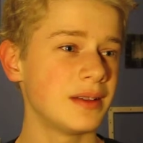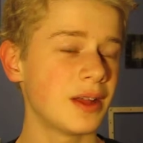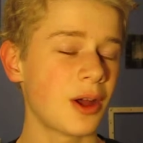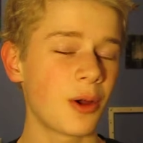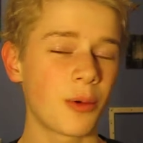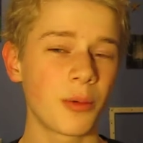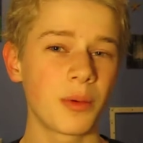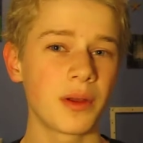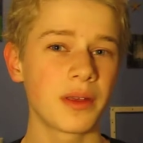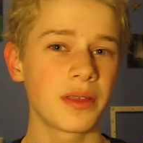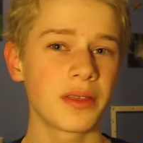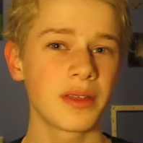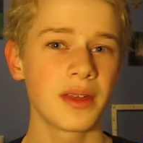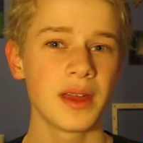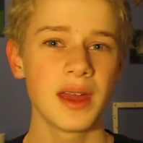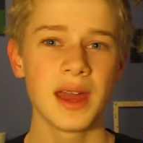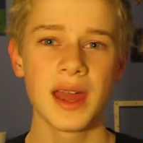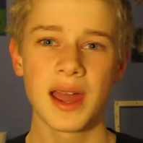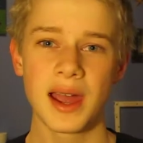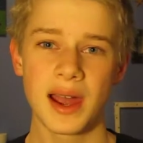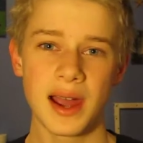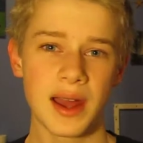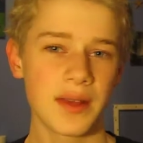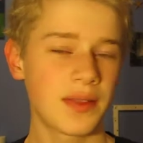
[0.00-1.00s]
dealt with,
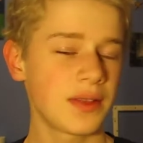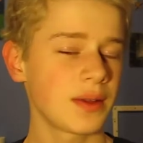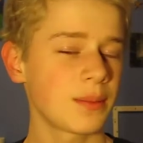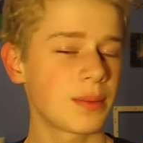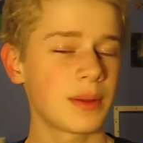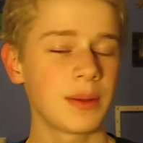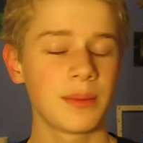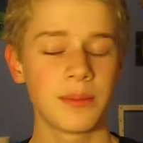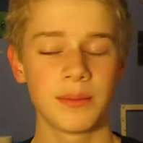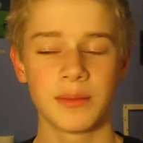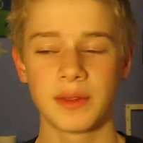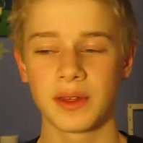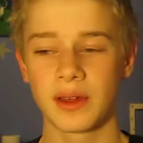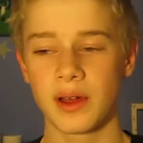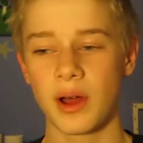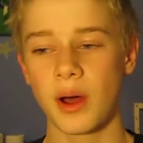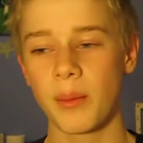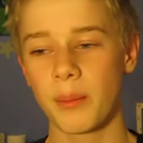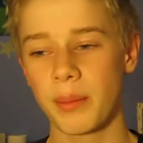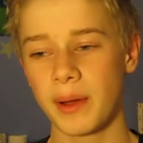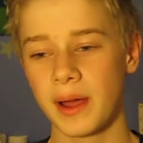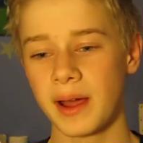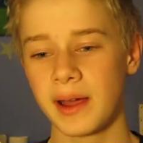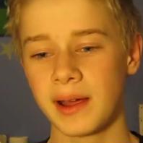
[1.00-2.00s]
I think the
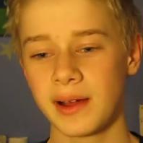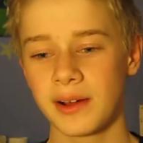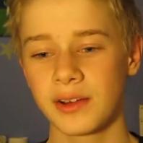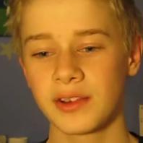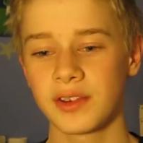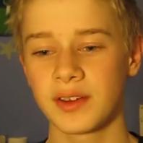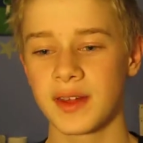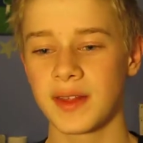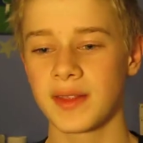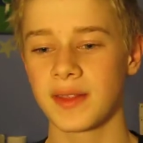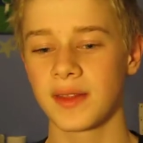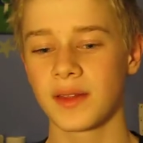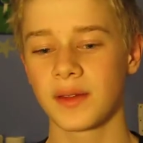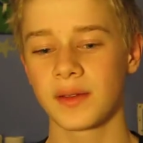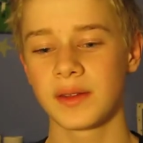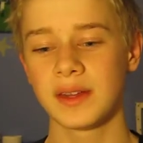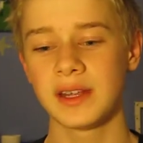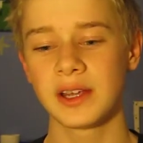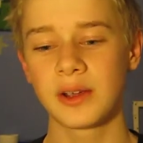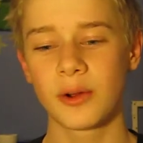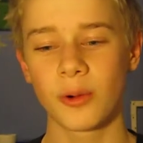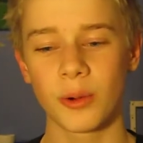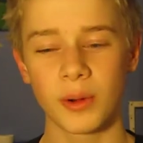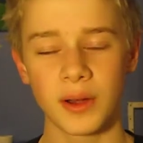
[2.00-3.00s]
umpires and the
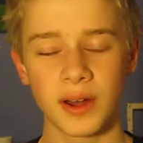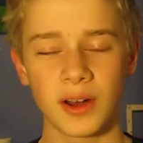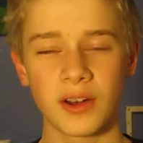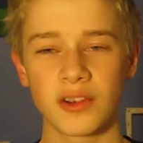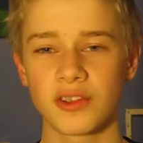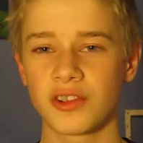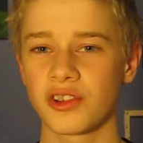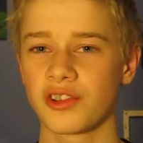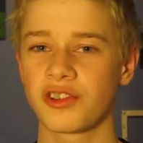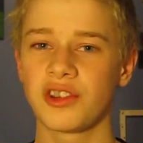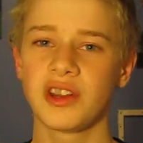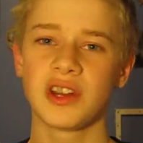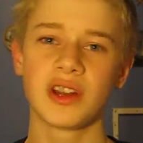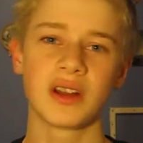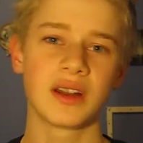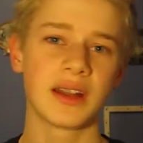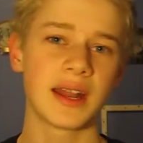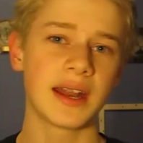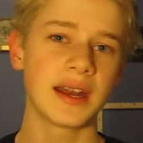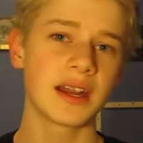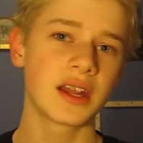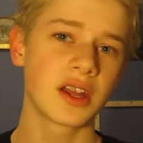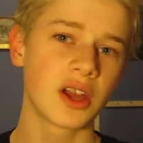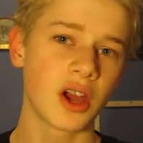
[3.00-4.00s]
league coordinators just need to
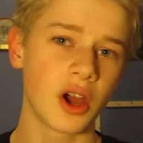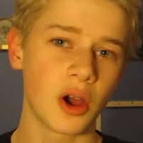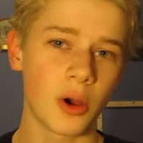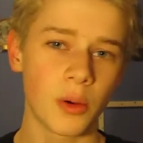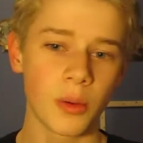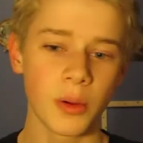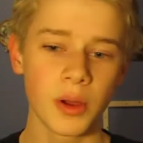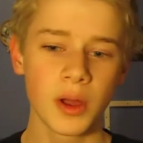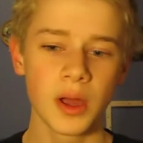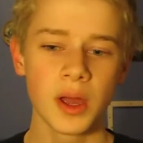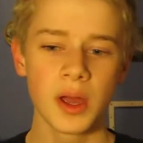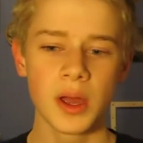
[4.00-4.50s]
let it go.